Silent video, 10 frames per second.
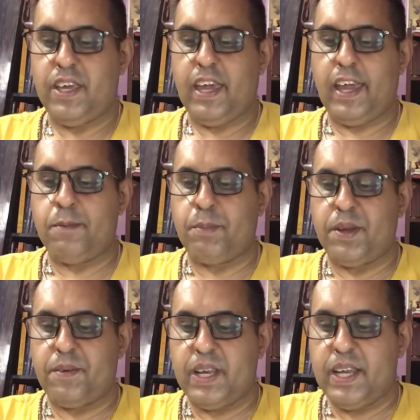and be
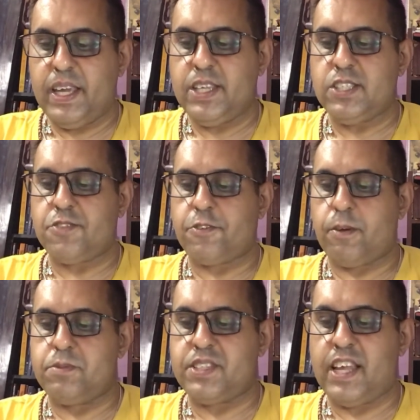released
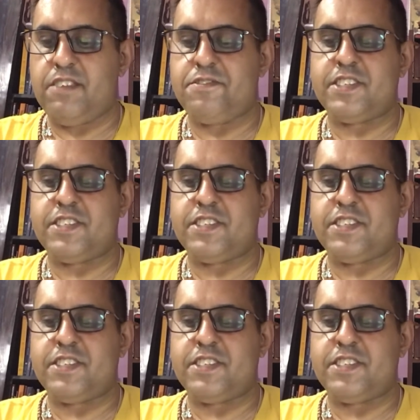from self